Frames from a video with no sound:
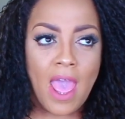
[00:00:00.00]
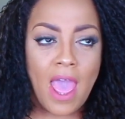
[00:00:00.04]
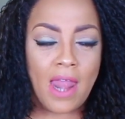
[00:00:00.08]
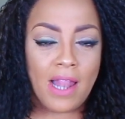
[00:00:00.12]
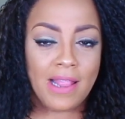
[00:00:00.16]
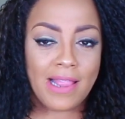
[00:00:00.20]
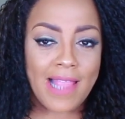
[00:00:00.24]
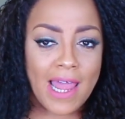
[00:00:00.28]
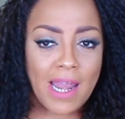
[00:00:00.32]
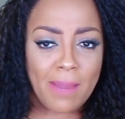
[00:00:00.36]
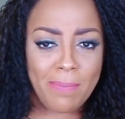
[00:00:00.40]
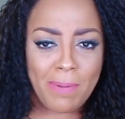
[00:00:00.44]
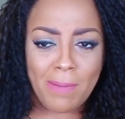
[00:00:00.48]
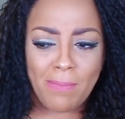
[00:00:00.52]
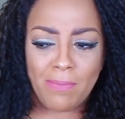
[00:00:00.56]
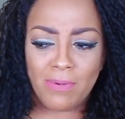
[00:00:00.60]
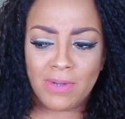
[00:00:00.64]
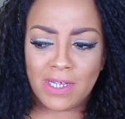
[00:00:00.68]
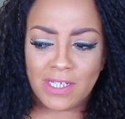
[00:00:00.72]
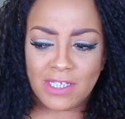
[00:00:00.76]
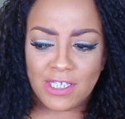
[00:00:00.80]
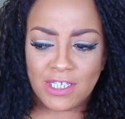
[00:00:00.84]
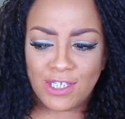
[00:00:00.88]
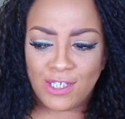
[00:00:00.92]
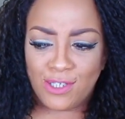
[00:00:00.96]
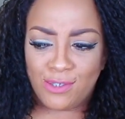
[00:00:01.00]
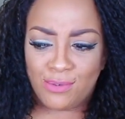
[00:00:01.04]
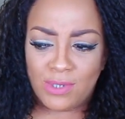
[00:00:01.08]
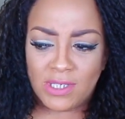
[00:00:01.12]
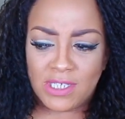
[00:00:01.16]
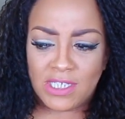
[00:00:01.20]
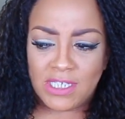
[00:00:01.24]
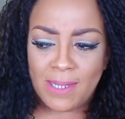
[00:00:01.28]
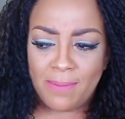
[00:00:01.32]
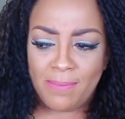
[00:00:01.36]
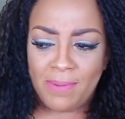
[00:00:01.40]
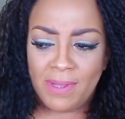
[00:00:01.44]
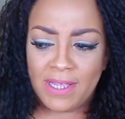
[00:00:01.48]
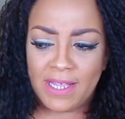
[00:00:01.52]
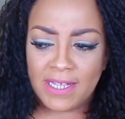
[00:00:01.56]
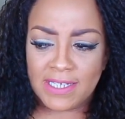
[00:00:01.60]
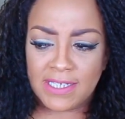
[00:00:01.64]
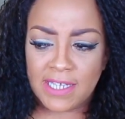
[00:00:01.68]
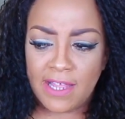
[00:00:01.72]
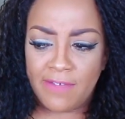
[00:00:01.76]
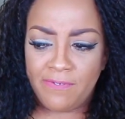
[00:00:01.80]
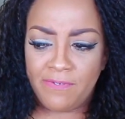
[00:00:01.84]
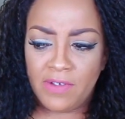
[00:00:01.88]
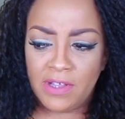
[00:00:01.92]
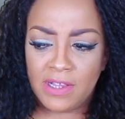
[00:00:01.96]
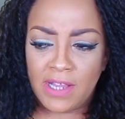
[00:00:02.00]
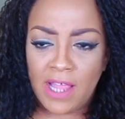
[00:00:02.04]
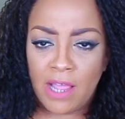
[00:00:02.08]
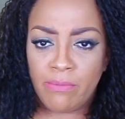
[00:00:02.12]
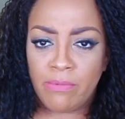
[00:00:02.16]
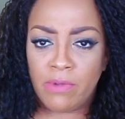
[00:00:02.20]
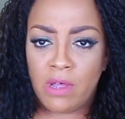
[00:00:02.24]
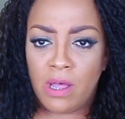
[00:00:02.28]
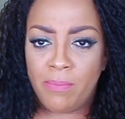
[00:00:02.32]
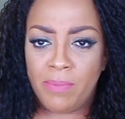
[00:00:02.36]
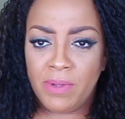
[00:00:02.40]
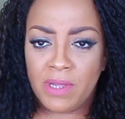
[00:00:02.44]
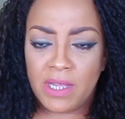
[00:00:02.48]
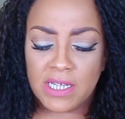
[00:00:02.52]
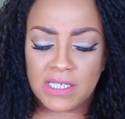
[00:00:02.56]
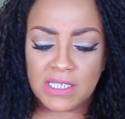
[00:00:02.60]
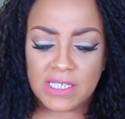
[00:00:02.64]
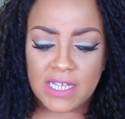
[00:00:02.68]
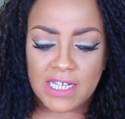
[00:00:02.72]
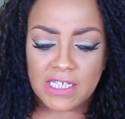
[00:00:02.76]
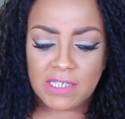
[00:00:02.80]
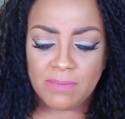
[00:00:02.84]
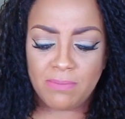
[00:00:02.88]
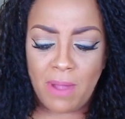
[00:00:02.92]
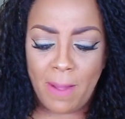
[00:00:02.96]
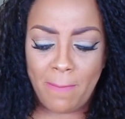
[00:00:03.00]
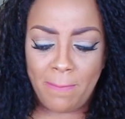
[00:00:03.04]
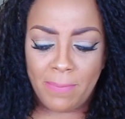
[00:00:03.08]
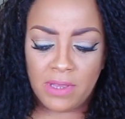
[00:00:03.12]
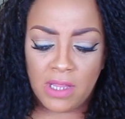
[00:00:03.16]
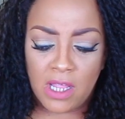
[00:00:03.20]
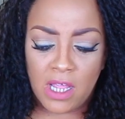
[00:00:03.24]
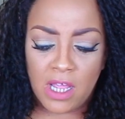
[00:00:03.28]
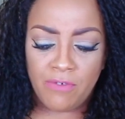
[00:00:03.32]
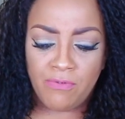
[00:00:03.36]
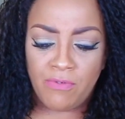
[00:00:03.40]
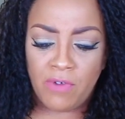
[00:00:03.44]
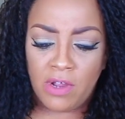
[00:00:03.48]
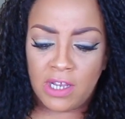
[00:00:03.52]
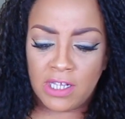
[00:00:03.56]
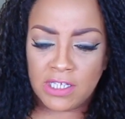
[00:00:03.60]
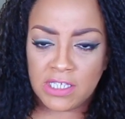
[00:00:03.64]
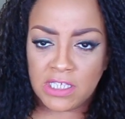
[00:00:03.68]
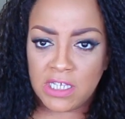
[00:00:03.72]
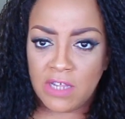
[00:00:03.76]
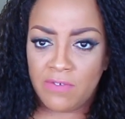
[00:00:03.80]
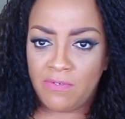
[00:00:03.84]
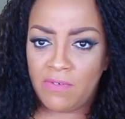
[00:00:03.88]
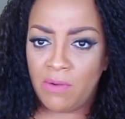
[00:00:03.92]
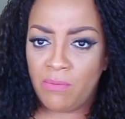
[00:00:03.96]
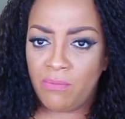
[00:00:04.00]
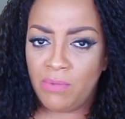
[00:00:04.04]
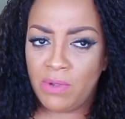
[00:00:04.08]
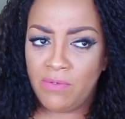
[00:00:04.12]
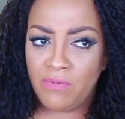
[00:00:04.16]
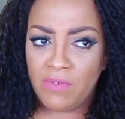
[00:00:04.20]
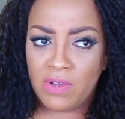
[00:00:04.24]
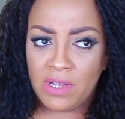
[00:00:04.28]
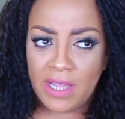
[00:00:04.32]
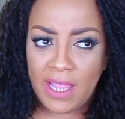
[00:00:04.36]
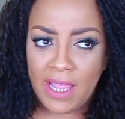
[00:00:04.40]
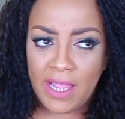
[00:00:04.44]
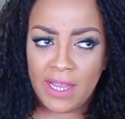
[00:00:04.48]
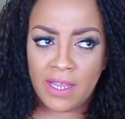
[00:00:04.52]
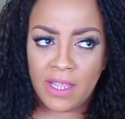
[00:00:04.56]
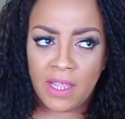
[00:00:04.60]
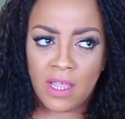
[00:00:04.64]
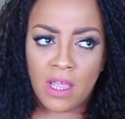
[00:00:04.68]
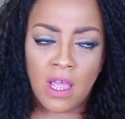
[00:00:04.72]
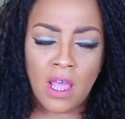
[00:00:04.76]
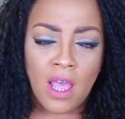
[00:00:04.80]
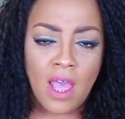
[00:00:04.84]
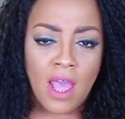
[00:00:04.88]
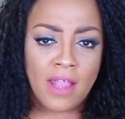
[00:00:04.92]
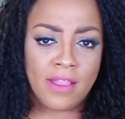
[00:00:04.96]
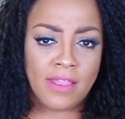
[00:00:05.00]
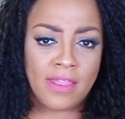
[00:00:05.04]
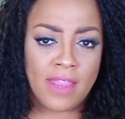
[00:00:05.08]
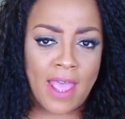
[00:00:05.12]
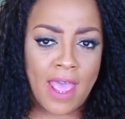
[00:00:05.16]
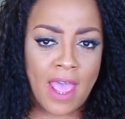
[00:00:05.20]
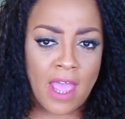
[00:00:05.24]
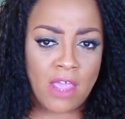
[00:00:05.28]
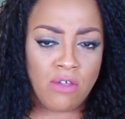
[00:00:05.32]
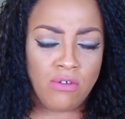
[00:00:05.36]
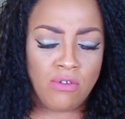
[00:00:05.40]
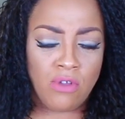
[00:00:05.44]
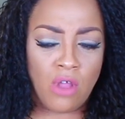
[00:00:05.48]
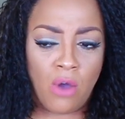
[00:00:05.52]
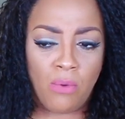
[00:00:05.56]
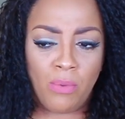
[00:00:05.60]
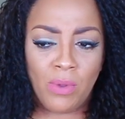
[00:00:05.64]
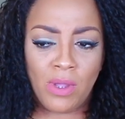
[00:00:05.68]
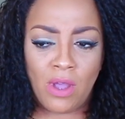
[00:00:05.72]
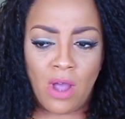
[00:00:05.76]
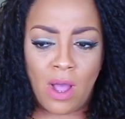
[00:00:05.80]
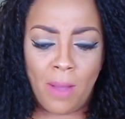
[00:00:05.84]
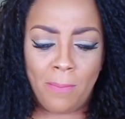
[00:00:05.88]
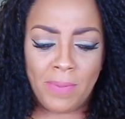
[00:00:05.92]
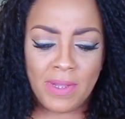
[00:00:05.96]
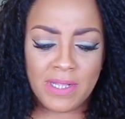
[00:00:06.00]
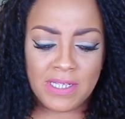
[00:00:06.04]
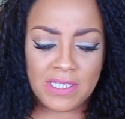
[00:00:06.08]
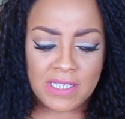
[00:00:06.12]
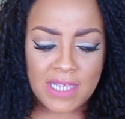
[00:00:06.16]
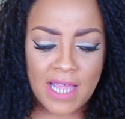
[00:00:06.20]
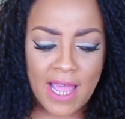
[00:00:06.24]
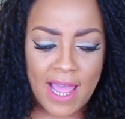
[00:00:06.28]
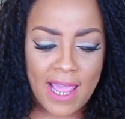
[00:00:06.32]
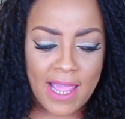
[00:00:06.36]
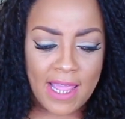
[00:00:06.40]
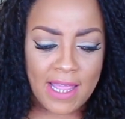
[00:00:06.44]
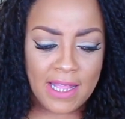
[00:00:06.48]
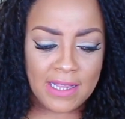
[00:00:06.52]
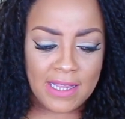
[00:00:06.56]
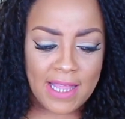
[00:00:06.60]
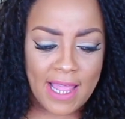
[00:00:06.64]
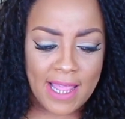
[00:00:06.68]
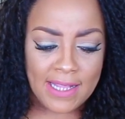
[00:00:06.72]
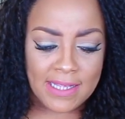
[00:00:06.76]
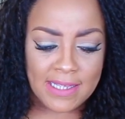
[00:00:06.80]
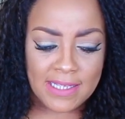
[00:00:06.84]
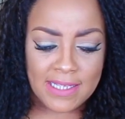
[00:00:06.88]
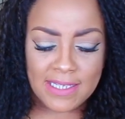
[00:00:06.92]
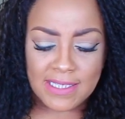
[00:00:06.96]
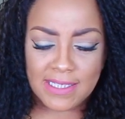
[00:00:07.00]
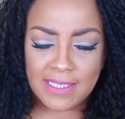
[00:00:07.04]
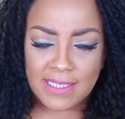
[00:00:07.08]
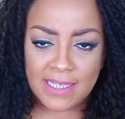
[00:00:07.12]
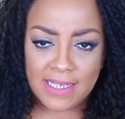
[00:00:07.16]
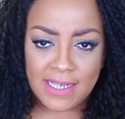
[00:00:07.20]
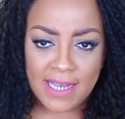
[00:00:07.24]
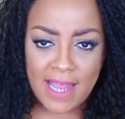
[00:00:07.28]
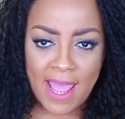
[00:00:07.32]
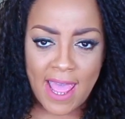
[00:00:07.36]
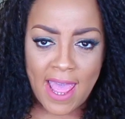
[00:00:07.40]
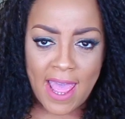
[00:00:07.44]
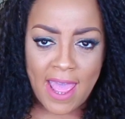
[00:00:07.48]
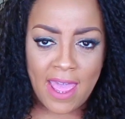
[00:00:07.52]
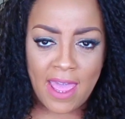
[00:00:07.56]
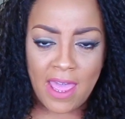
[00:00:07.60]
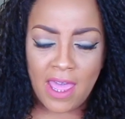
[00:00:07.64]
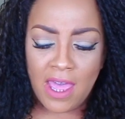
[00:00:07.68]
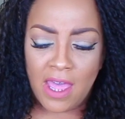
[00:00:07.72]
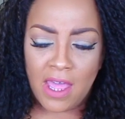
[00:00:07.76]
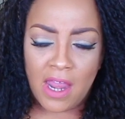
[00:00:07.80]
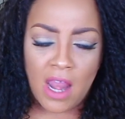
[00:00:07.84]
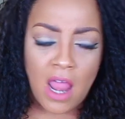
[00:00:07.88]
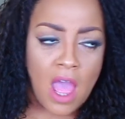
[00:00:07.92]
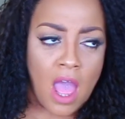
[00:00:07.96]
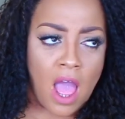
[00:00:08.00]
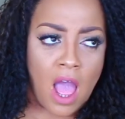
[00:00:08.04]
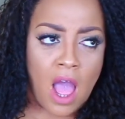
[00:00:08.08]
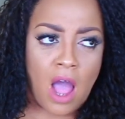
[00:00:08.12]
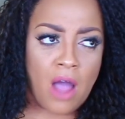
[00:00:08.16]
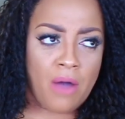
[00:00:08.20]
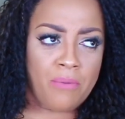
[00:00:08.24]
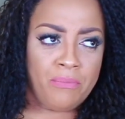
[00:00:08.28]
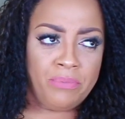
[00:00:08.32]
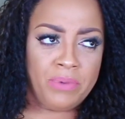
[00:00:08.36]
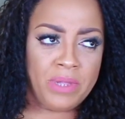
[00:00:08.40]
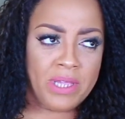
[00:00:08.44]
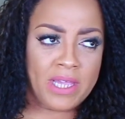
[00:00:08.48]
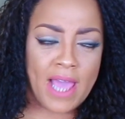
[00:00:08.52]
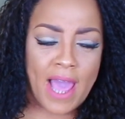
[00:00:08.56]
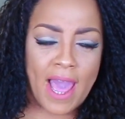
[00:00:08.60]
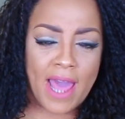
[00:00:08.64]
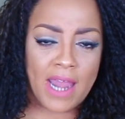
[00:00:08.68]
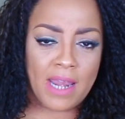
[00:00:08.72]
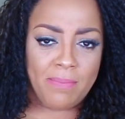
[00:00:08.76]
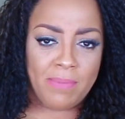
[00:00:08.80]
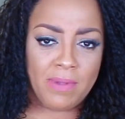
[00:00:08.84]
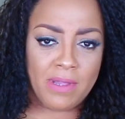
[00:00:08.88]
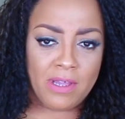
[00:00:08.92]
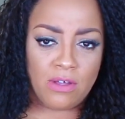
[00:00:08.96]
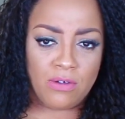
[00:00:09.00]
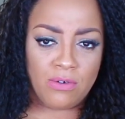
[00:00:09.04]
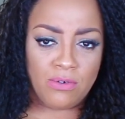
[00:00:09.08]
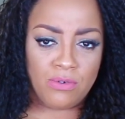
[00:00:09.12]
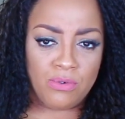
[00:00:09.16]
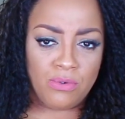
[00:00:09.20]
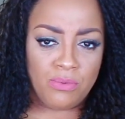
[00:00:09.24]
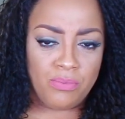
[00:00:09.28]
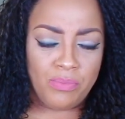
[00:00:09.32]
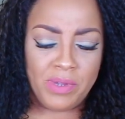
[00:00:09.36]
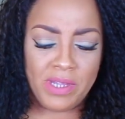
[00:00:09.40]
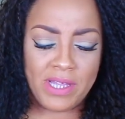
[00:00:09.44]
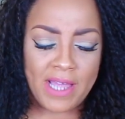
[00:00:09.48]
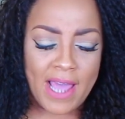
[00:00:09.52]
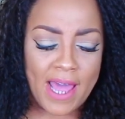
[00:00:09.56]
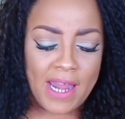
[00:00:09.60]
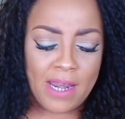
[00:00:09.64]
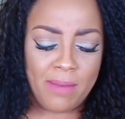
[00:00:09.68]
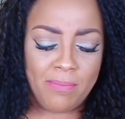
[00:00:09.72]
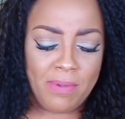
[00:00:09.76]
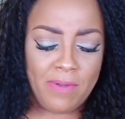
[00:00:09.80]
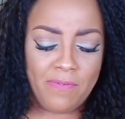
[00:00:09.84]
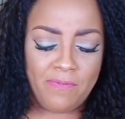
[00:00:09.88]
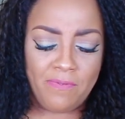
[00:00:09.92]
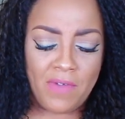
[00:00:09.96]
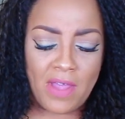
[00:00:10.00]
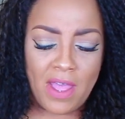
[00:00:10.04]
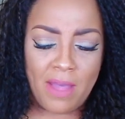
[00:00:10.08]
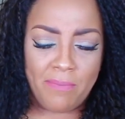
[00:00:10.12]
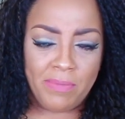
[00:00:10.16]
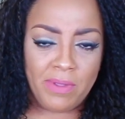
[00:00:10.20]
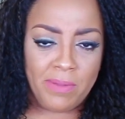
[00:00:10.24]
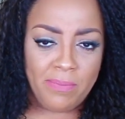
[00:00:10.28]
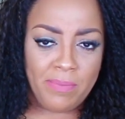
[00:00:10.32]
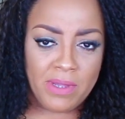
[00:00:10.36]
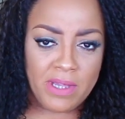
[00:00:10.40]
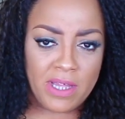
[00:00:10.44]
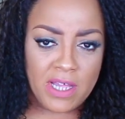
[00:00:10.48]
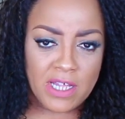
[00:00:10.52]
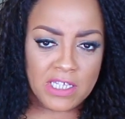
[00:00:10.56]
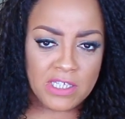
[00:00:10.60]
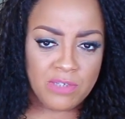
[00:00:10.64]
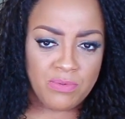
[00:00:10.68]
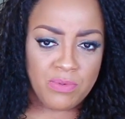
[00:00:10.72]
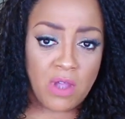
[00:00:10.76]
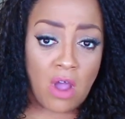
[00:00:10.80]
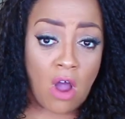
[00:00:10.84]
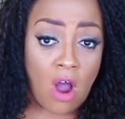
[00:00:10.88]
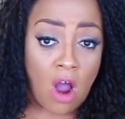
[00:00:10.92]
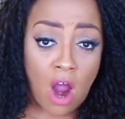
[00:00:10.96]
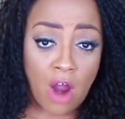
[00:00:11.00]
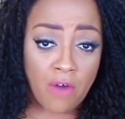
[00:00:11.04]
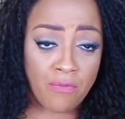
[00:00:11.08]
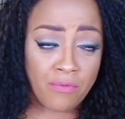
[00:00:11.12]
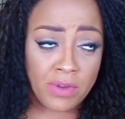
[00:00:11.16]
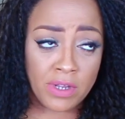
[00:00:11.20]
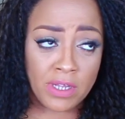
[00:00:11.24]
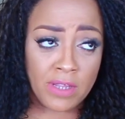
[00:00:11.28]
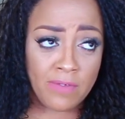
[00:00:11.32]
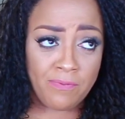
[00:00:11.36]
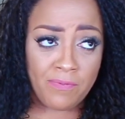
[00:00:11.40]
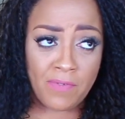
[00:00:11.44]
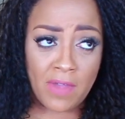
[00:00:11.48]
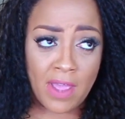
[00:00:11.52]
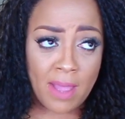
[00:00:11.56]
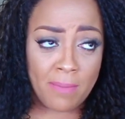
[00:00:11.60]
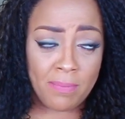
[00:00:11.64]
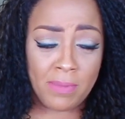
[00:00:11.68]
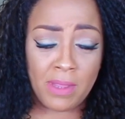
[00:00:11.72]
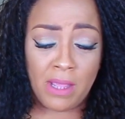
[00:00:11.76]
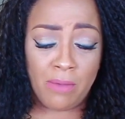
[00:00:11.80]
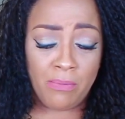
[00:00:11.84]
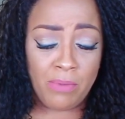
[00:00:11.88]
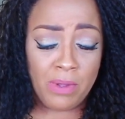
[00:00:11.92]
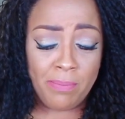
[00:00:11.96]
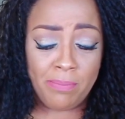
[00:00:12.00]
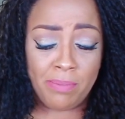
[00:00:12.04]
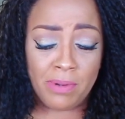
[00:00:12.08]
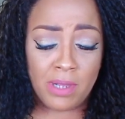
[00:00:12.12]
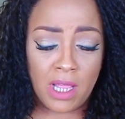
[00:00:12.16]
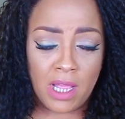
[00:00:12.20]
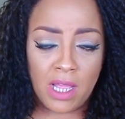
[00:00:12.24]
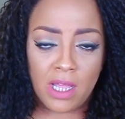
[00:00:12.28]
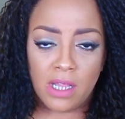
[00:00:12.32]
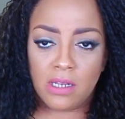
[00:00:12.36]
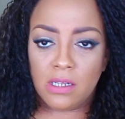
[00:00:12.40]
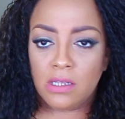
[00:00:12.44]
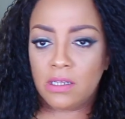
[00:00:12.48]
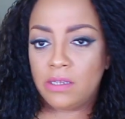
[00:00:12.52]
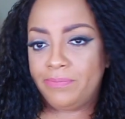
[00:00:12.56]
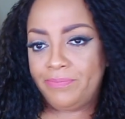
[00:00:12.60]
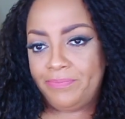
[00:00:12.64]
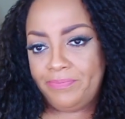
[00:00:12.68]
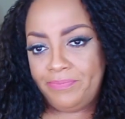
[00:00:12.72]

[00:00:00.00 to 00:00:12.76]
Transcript: And a lot of people get this twisted because they feel like, well, because that's my blood relative and we related that, you know, we're going to be tight like this and that. And we got to be cool. We got to be family because we are really family and we blood.